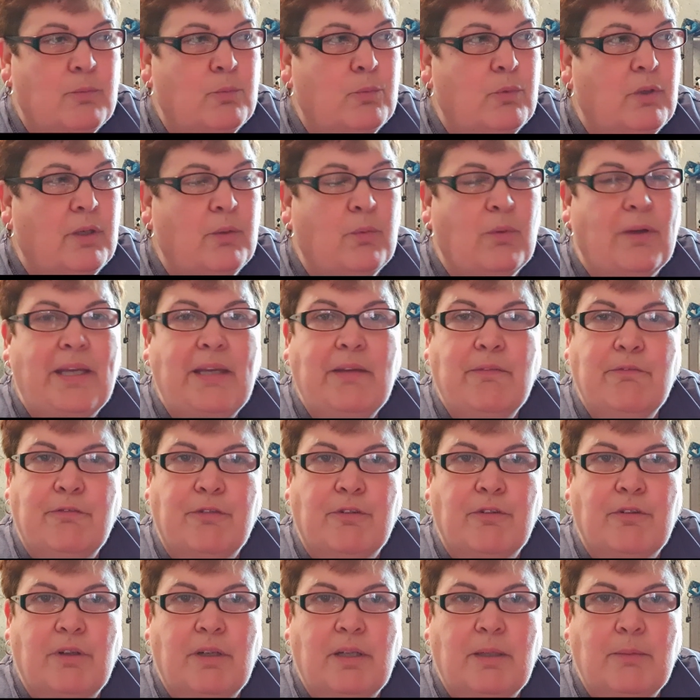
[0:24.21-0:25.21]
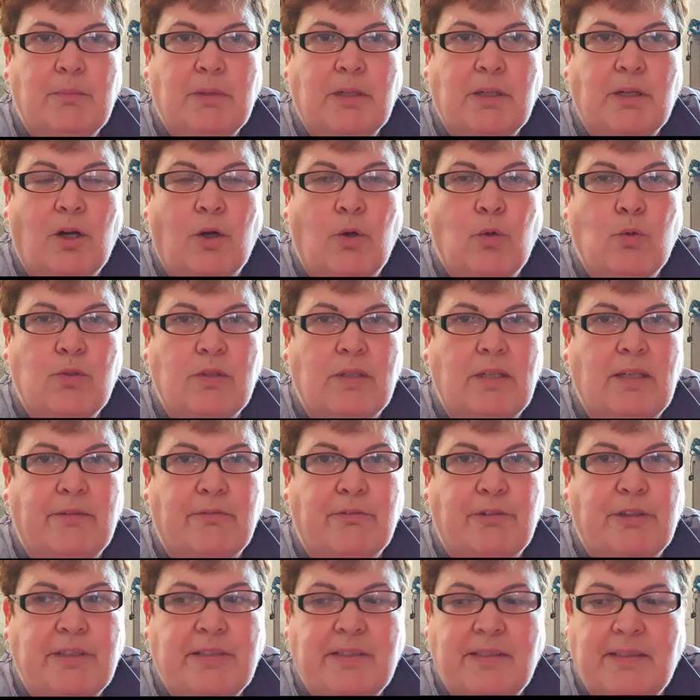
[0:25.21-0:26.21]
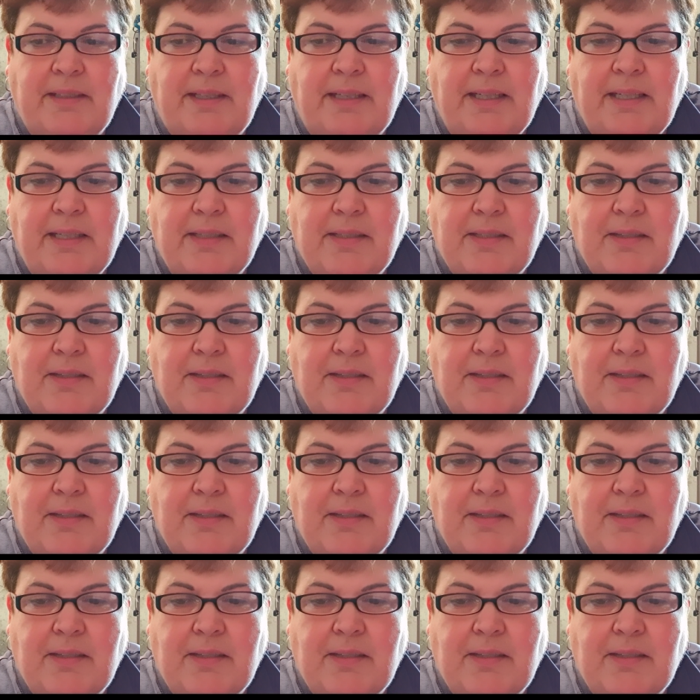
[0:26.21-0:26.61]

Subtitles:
We're waiting for a coal delivery today,